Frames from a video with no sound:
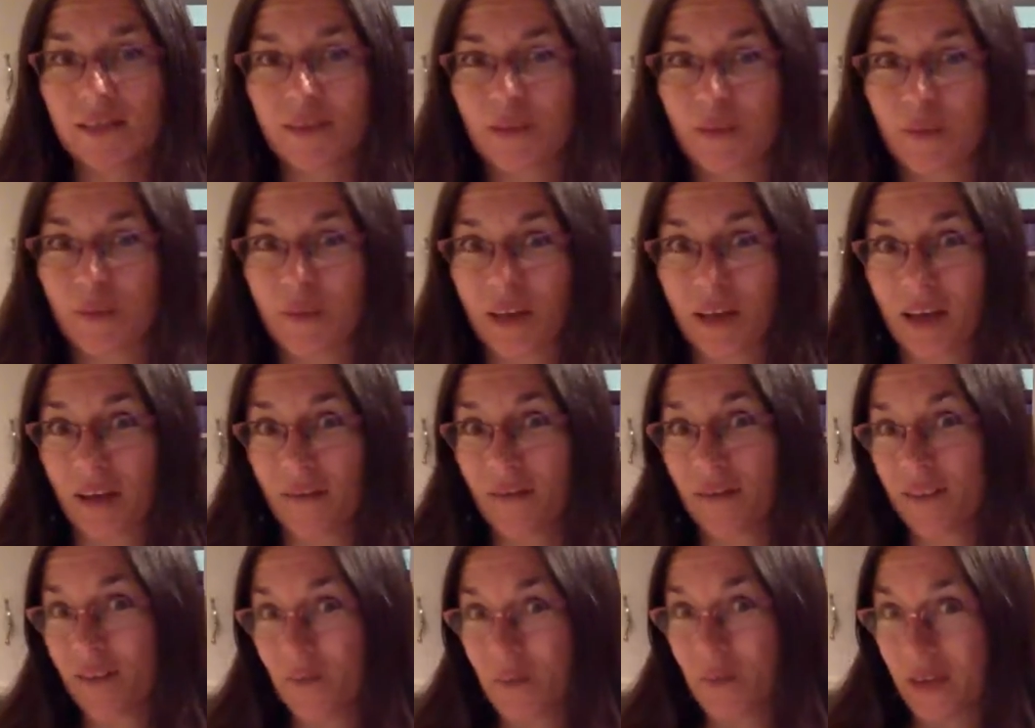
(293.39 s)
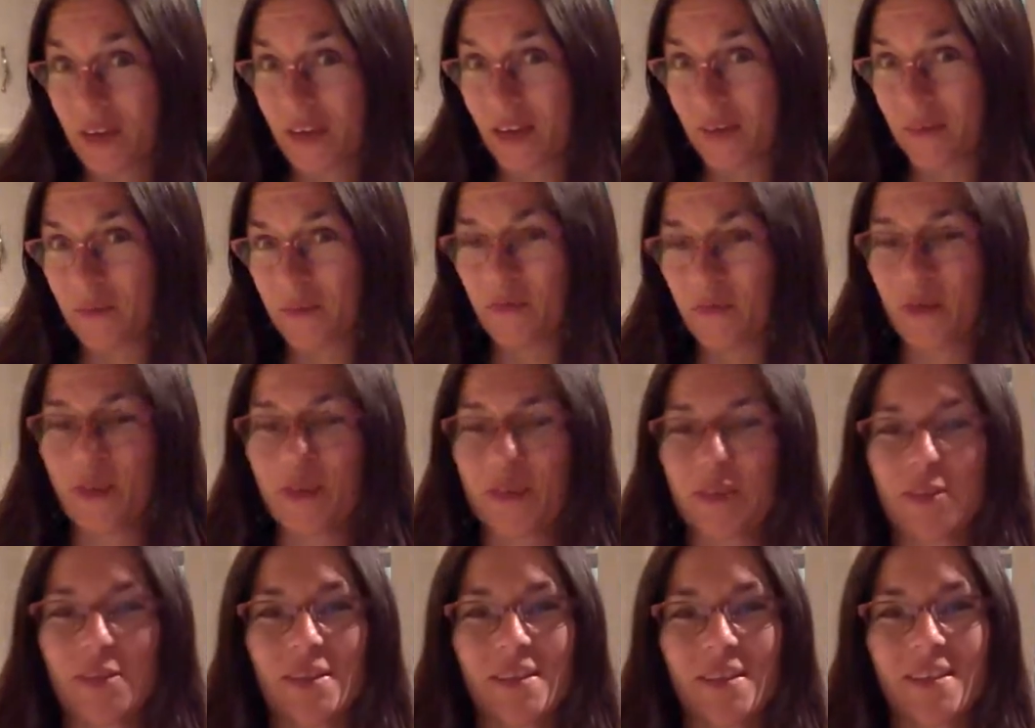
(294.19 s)
so I'm going to have it this weekend before I
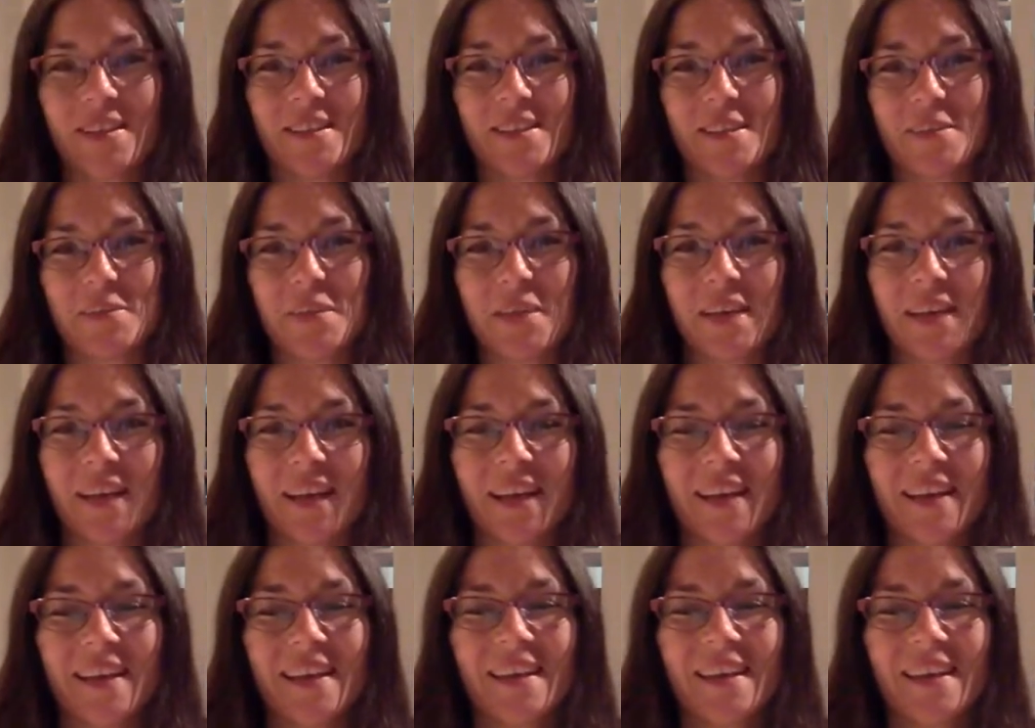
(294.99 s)
start the cleanse on Monday.